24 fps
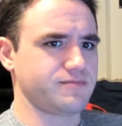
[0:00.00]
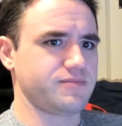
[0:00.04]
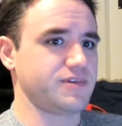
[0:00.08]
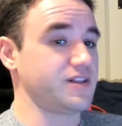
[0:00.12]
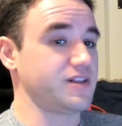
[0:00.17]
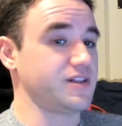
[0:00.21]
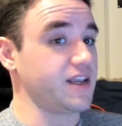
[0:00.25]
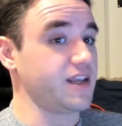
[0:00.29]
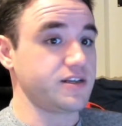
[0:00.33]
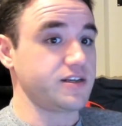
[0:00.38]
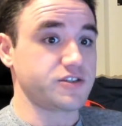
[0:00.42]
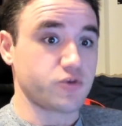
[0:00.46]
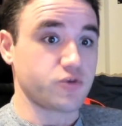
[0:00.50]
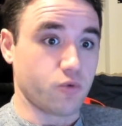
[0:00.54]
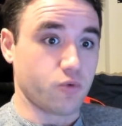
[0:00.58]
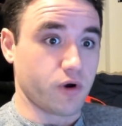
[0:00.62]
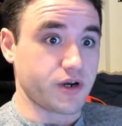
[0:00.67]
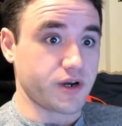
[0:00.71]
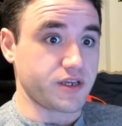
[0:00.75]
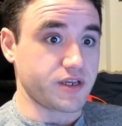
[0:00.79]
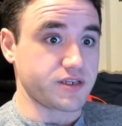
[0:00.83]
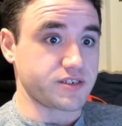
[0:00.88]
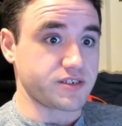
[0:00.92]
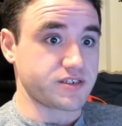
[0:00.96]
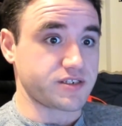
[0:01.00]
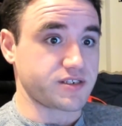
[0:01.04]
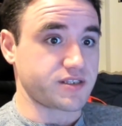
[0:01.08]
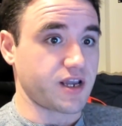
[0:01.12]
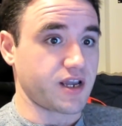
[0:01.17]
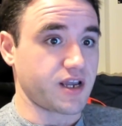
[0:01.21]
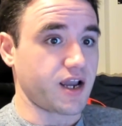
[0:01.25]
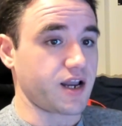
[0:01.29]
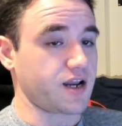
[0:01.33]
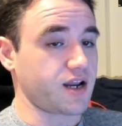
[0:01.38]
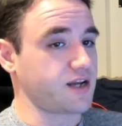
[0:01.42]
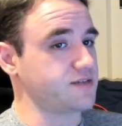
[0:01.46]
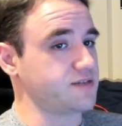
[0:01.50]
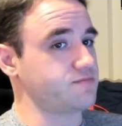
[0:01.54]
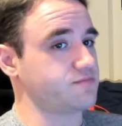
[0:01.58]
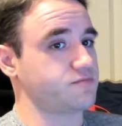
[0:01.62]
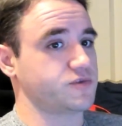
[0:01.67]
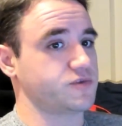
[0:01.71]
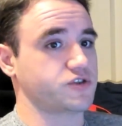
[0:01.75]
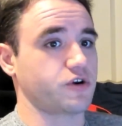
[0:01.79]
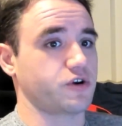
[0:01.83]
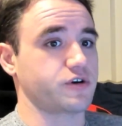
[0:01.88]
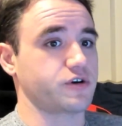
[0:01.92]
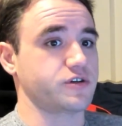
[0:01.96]
late 20s that I
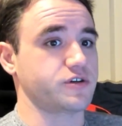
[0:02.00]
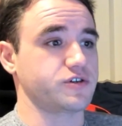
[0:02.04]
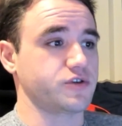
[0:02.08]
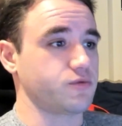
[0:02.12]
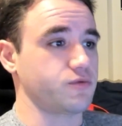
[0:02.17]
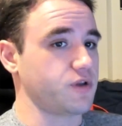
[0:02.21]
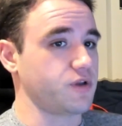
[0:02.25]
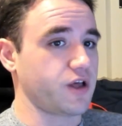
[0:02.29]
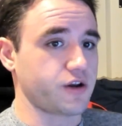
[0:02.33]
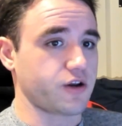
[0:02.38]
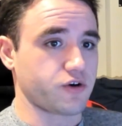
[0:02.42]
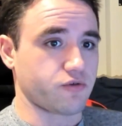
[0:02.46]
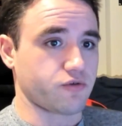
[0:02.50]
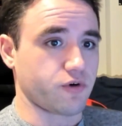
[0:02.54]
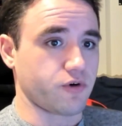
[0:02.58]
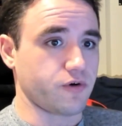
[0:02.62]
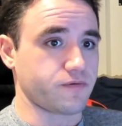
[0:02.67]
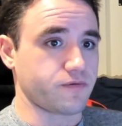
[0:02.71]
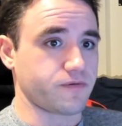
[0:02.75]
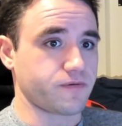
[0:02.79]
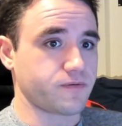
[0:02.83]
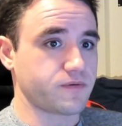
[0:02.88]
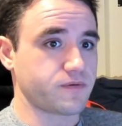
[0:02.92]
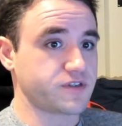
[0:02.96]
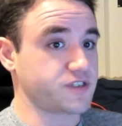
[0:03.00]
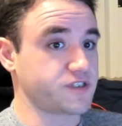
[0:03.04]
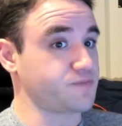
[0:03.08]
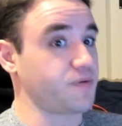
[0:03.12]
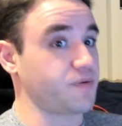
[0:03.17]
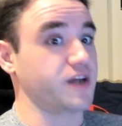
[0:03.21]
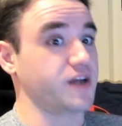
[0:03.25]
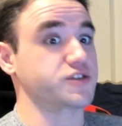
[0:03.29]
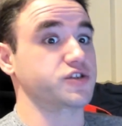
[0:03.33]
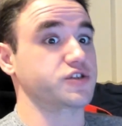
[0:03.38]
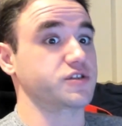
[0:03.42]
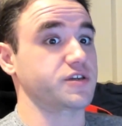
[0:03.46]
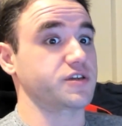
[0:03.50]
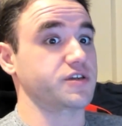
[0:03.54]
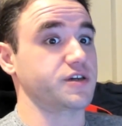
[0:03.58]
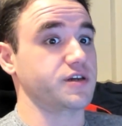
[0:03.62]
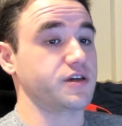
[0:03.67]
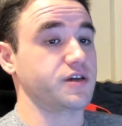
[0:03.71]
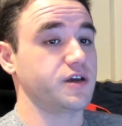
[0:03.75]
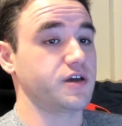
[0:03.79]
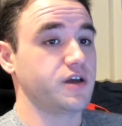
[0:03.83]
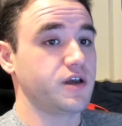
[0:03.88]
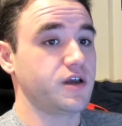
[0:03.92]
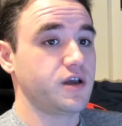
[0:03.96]
started doing a lot of growth, especially
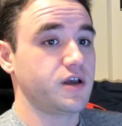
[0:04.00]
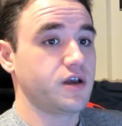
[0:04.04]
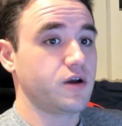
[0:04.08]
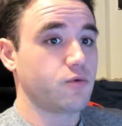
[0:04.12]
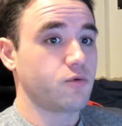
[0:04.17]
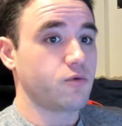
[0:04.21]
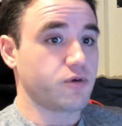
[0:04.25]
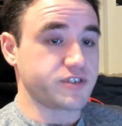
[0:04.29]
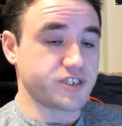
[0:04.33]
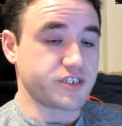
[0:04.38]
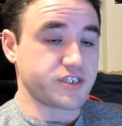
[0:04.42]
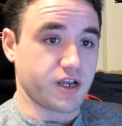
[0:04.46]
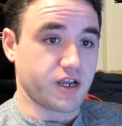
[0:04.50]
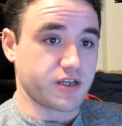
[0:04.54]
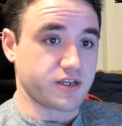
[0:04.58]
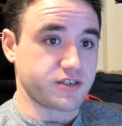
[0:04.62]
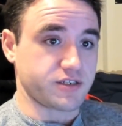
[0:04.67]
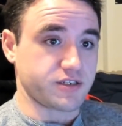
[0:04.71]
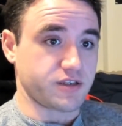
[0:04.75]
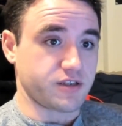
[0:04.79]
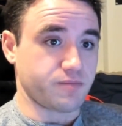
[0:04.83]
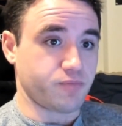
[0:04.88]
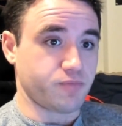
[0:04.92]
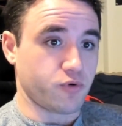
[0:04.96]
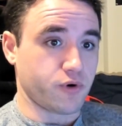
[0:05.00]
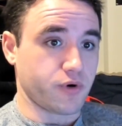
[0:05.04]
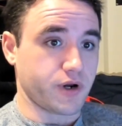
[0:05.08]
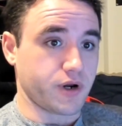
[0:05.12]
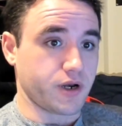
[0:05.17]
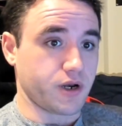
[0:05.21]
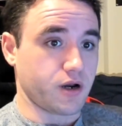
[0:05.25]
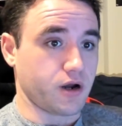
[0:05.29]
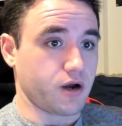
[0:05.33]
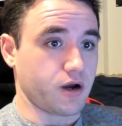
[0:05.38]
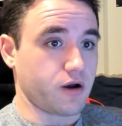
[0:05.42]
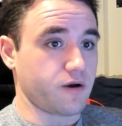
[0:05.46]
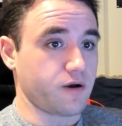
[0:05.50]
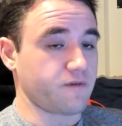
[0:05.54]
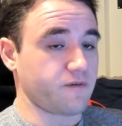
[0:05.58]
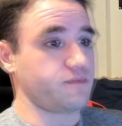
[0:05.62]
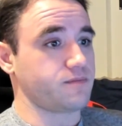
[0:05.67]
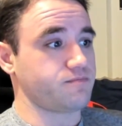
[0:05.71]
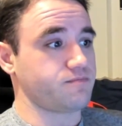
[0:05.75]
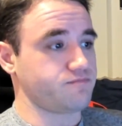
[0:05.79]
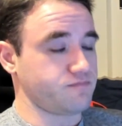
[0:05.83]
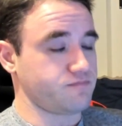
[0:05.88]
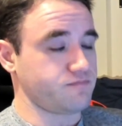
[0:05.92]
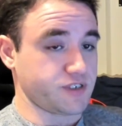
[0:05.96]
once I got to the point of
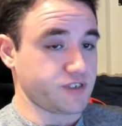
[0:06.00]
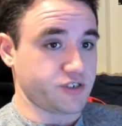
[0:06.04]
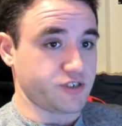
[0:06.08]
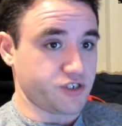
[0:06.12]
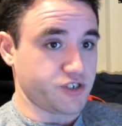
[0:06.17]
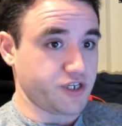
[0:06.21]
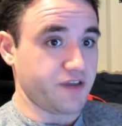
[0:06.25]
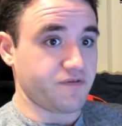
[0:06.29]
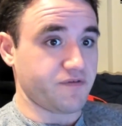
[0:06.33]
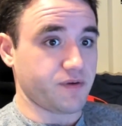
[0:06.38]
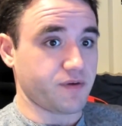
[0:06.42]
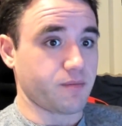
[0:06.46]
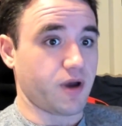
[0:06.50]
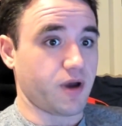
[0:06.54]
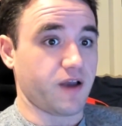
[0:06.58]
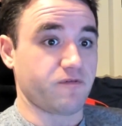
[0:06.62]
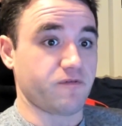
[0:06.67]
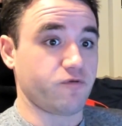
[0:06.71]
achieving my